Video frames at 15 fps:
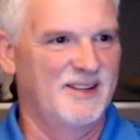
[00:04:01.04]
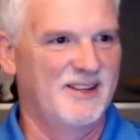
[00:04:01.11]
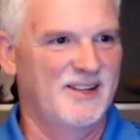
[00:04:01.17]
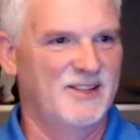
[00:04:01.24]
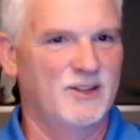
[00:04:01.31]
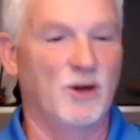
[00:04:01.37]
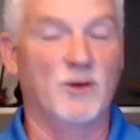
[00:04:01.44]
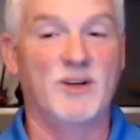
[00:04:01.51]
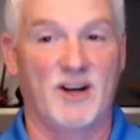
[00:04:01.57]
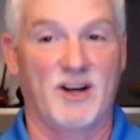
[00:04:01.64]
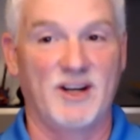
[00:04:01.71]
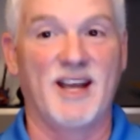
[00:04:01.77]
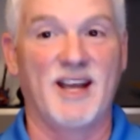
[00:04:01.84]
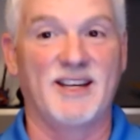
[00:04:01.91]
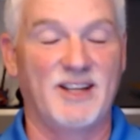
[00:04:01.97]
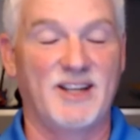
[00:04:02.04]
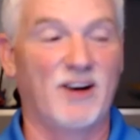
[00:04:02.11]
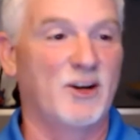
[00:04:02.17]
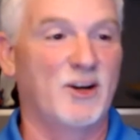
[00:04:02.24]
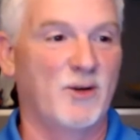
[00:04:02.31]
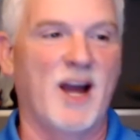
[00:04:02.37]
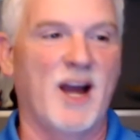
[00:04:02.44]
So
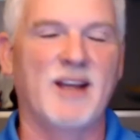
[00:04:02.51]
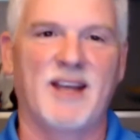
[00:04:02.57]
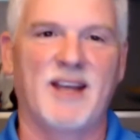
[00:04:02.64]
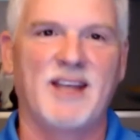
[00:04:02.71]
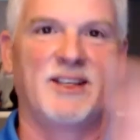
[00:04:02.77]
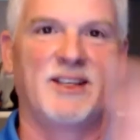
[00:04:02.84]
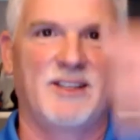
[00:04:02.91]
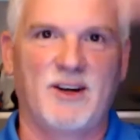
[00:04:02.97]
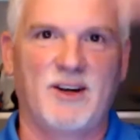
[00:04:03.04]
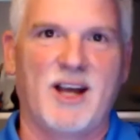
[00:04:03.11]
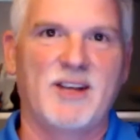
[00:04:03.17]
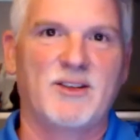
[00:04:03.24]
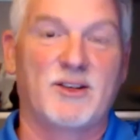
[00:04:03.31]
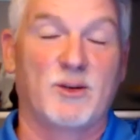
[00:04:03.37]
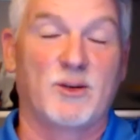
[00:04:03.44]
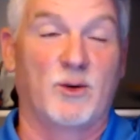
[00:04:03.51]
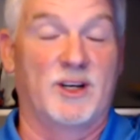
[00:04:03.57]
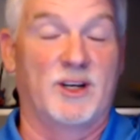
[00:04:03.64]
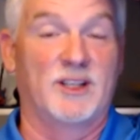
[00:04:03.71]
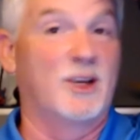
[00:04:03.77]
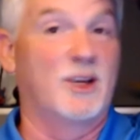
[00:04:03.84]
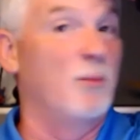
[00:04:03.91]
Dairy Queen. I used to work
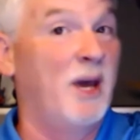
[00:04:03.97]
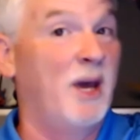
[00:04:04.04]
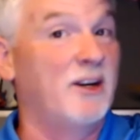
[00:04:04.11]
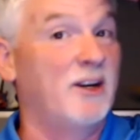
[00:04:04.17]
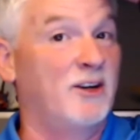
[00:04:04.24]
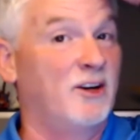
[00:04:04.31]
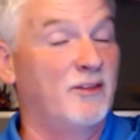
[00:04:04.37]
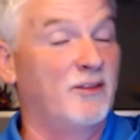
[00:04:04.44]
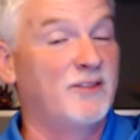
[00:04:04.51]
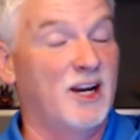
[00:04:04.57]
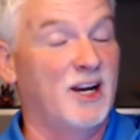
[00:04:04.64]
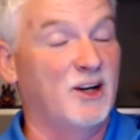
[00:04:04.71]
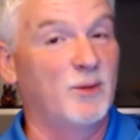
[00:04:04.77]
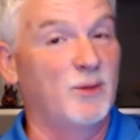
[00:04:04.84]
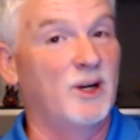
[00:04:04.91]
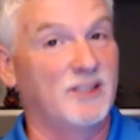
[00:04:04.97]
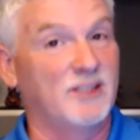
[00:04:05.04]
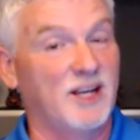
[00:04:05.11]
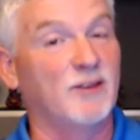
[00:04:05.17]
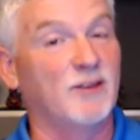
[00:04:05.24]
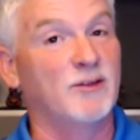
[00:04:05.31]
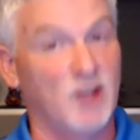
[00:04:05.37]
at the competitor of Taco Bell,
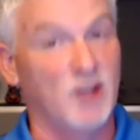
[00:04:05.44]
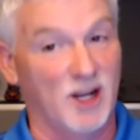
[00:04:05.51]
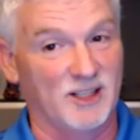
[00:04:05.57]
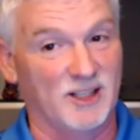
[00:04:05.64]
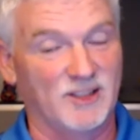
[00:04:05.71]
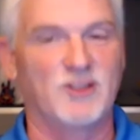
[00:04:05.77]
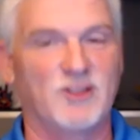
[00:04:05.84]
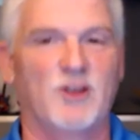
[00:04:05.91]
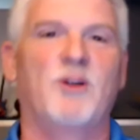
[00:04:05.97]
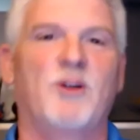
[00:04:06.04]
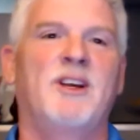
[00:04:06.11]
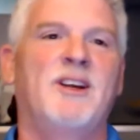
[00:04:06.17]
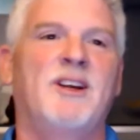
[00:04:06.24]
Taco John's. So.